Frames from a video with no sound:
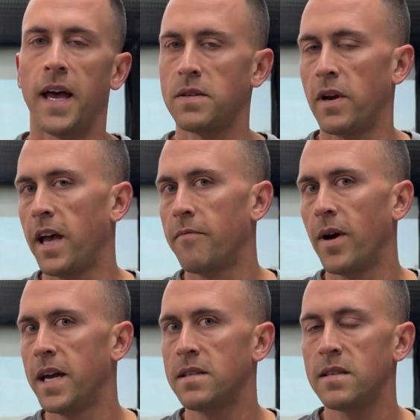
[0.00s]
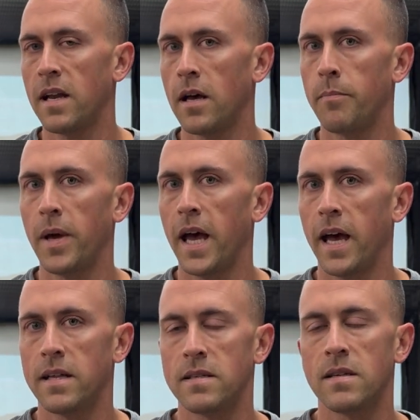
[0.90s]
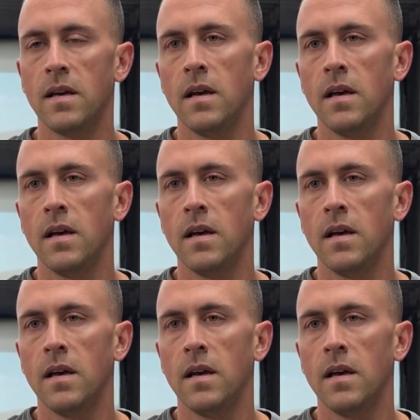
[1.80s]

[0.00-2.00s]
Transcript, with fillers: That's what I have mine set up as.